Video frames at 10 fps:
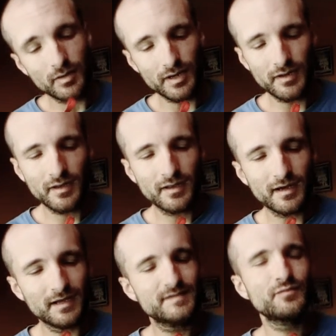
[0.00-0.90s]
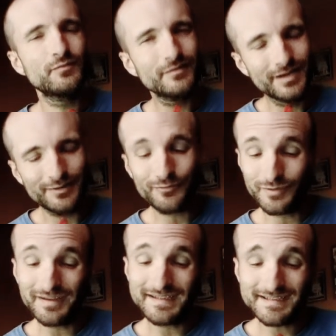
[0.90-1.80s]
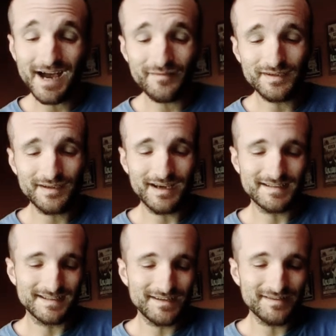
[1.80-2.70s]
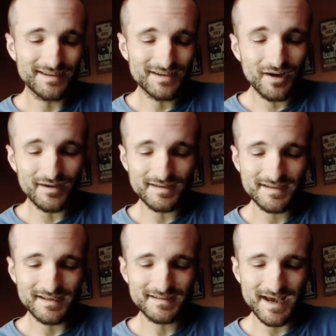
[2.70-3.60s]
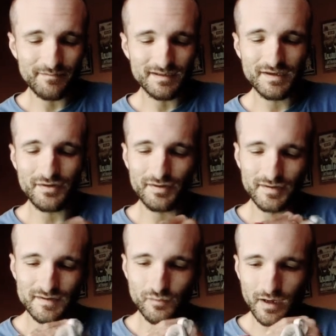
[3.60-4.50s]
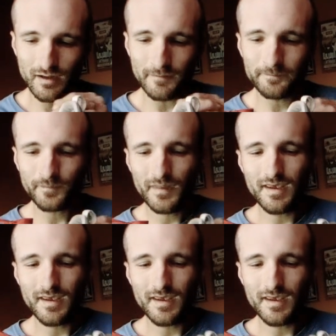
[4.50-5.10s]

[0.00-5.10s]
But it's really soft and nice. And even the tongue is that material as well.